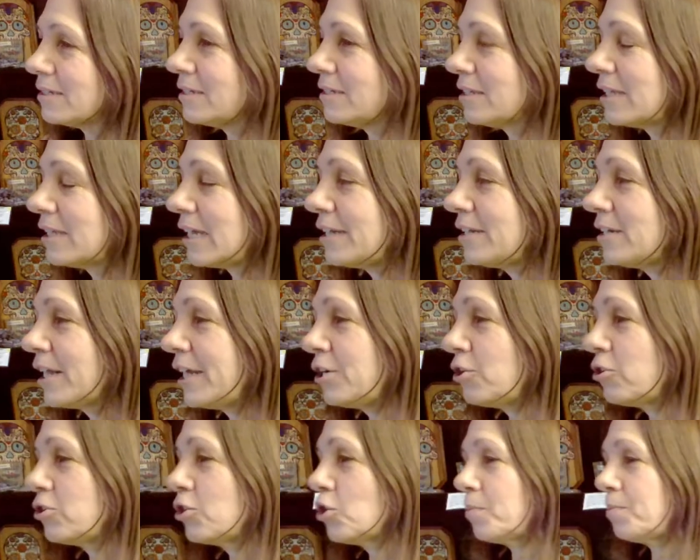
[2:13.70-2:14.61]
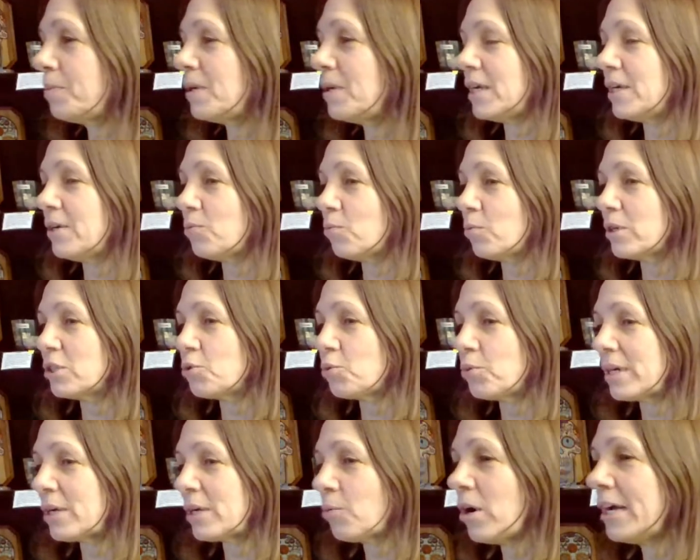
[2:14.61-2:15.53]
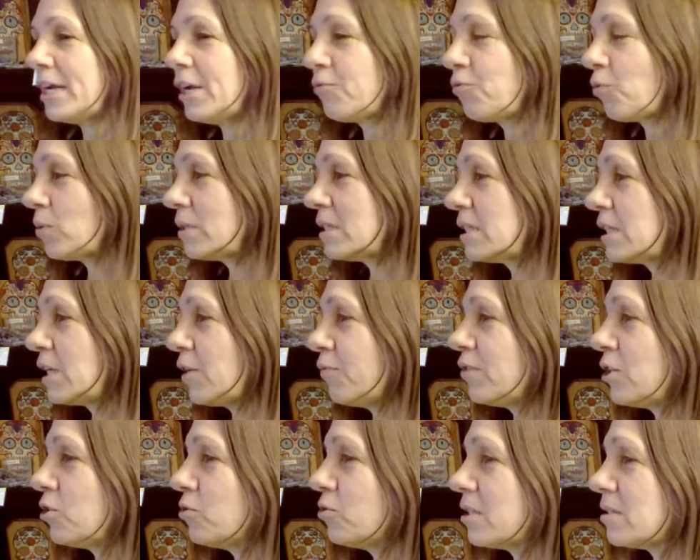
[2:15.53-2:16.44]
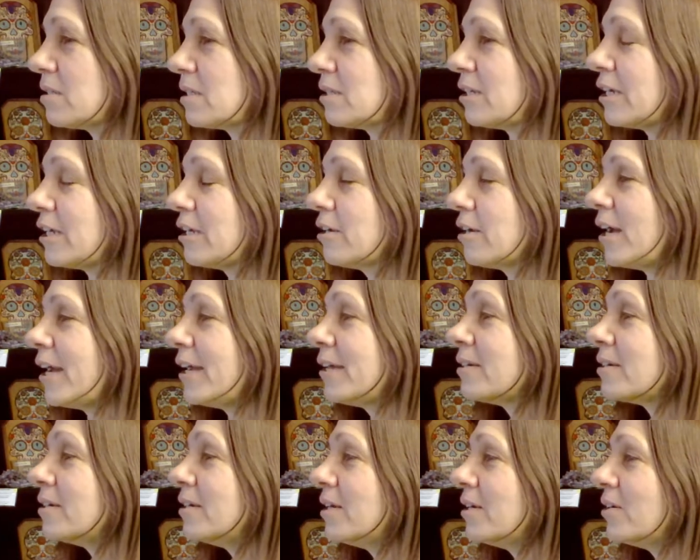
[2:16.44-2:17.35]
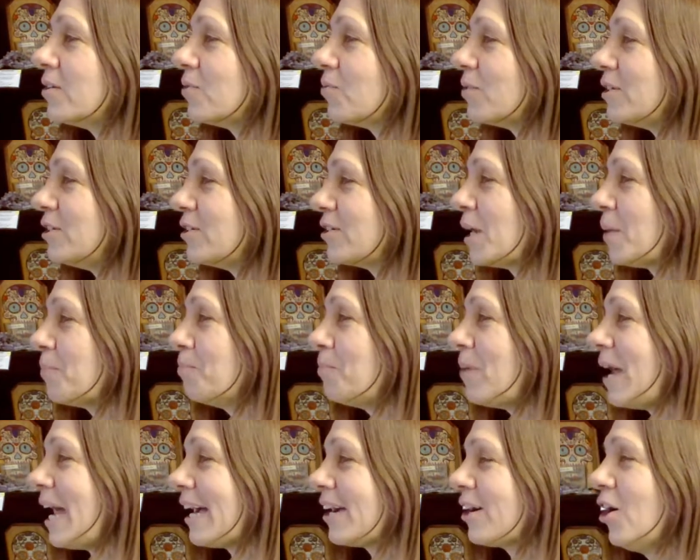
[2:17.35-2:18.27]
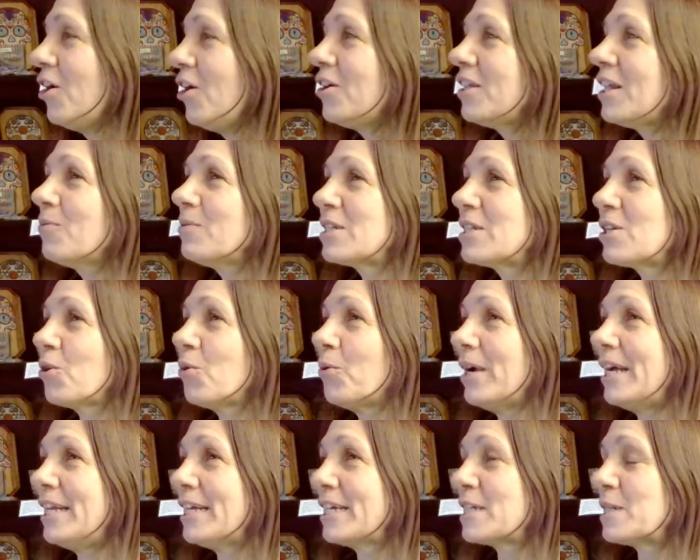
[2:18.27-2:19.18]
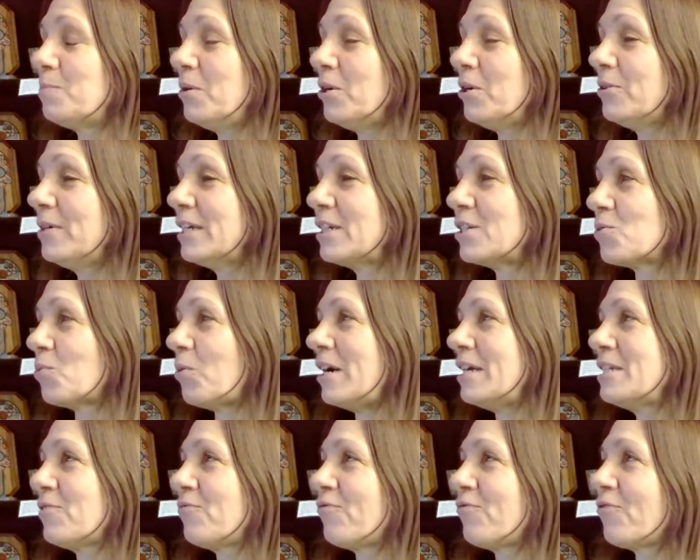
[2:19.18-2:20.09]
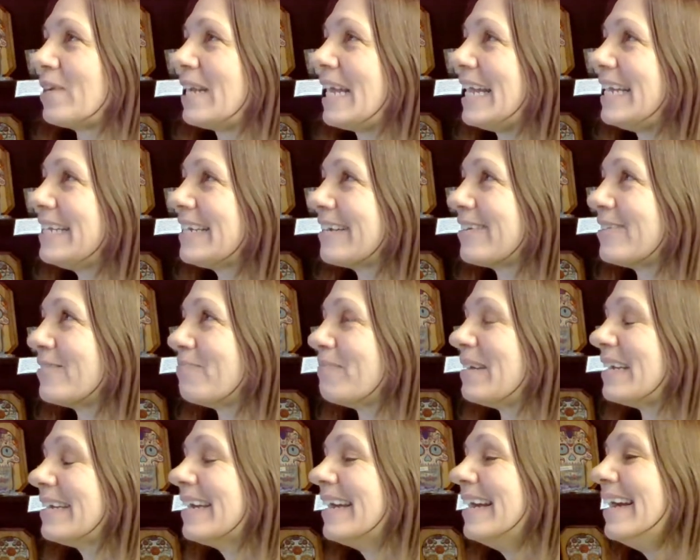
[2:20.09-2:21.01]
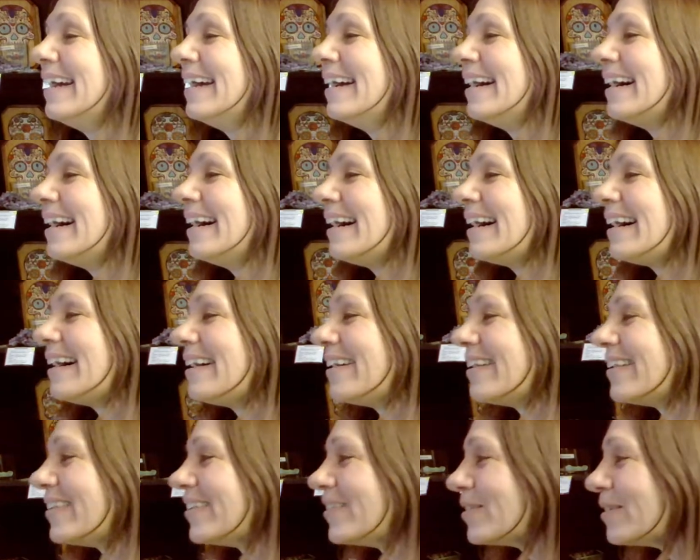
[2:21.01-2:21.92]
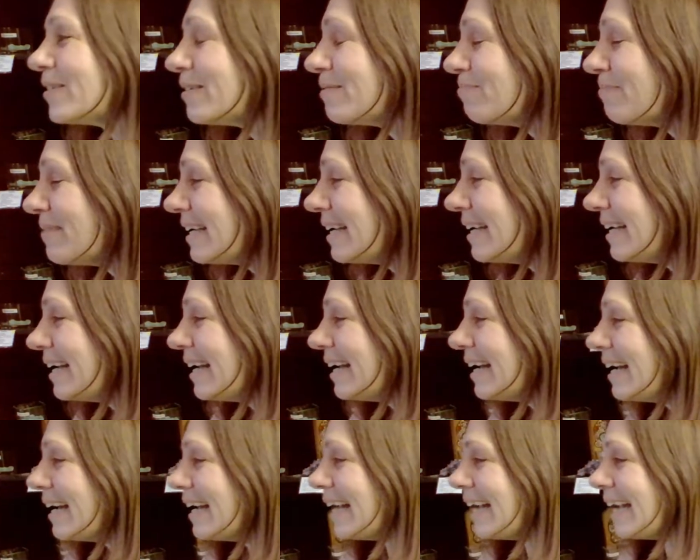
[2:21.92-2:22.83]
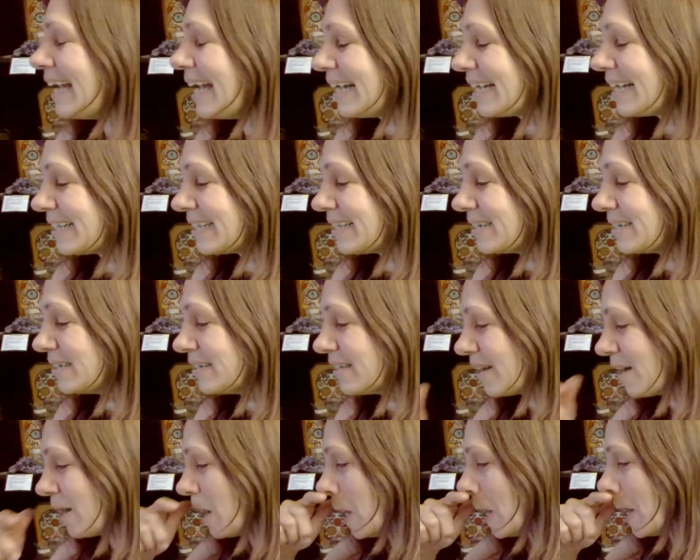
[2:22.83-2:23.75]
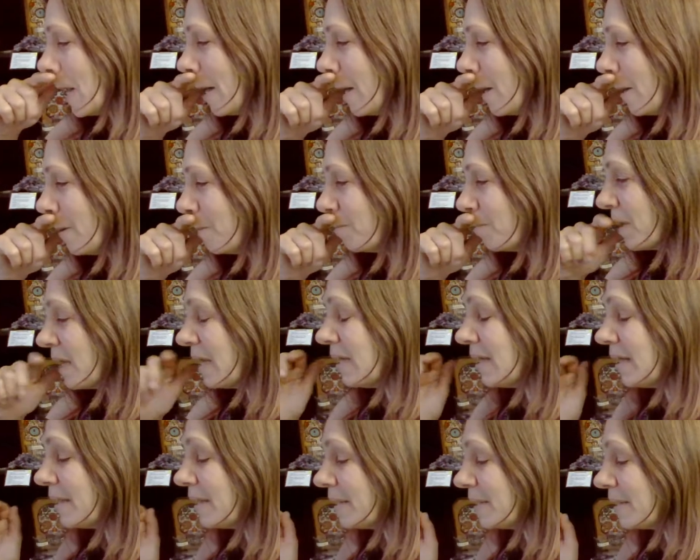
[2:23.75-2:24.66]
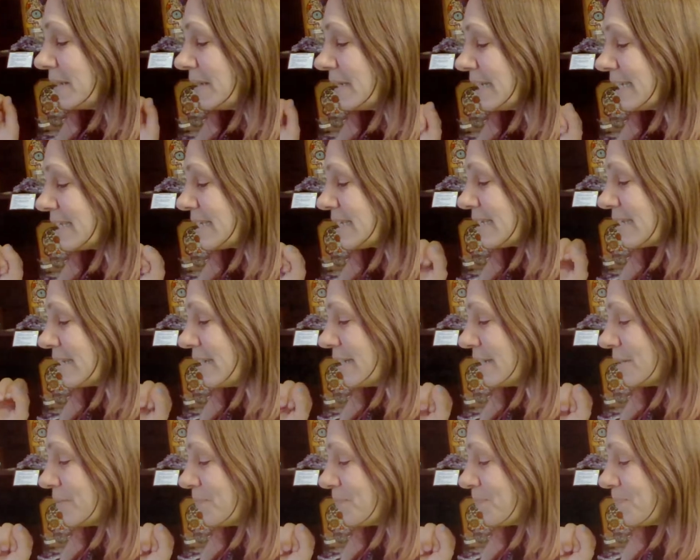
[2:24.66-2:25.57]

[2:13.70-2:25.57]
then later you'll be wondering why everyone's giving you the stink eye when you come back. Oh, that was a great experience. Why is everyone hating on me? Um, and um, let's see.